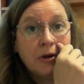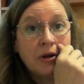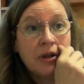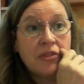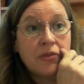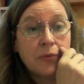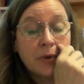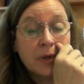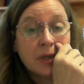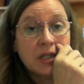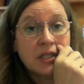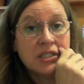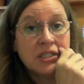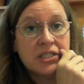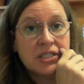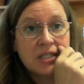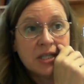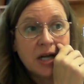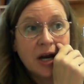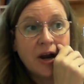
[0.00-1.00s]
a thrill
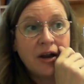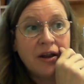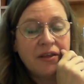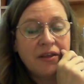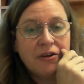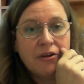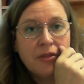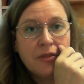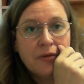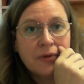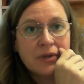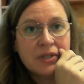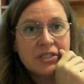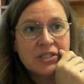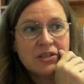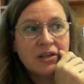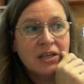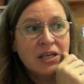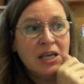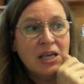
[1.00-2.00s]
to start. They're a thrill
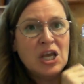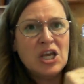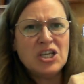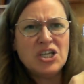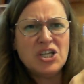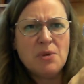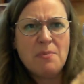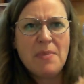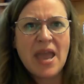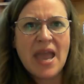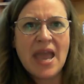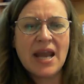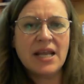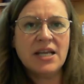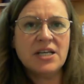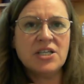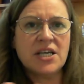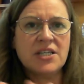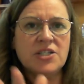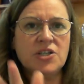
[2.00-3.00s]
to
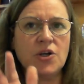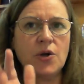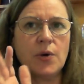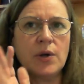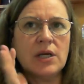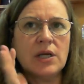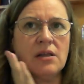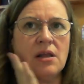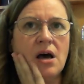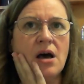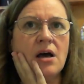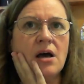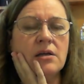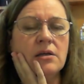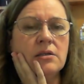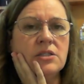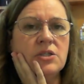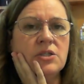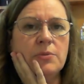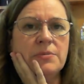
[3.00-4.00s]
manage as you're going
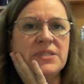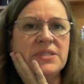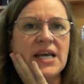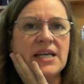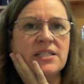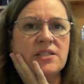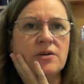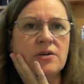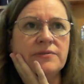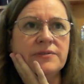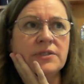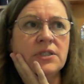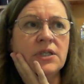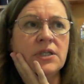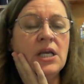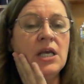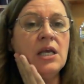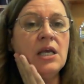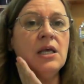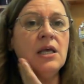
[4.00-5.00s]
along, to obsess over,
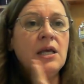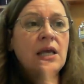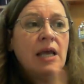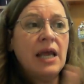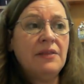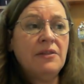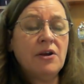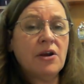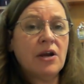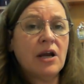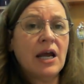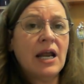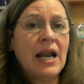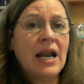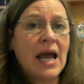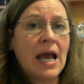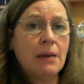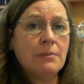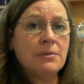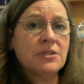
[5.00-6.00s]
and they're an
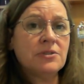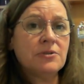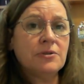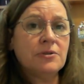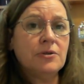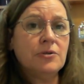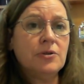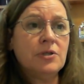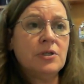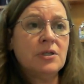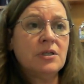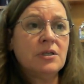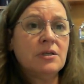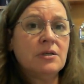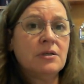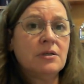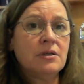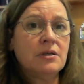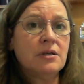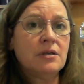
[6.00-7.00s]
absolute
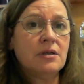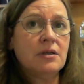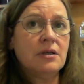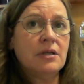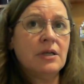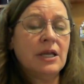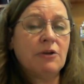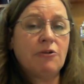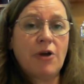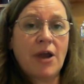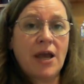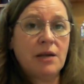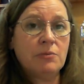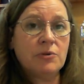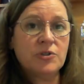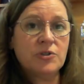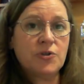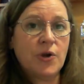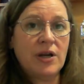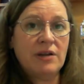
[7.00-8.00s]

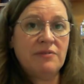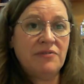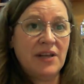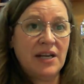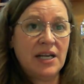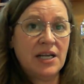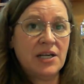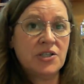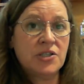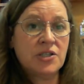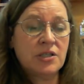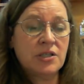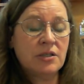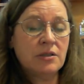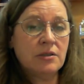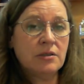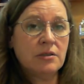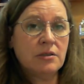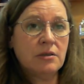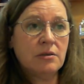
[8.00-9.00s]
incredible joy to finish.
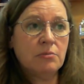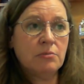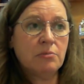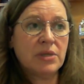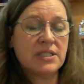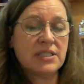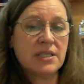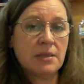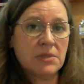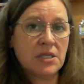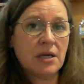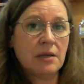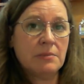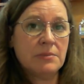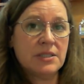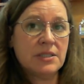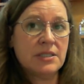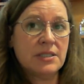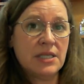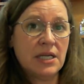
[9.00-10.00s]
But
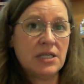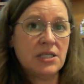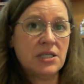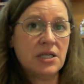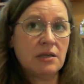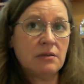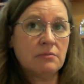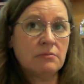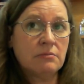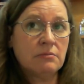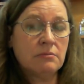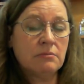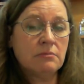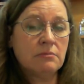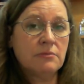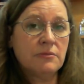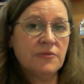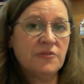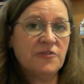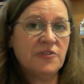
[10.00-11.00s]
sometimes the stitching
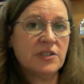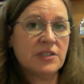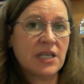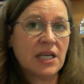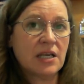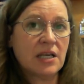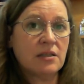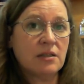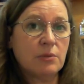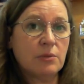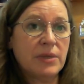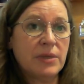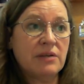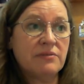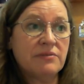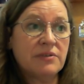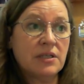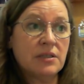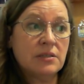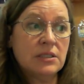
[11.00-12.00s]
feels like a little bit
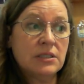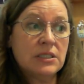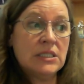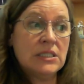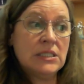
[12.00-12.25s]
of a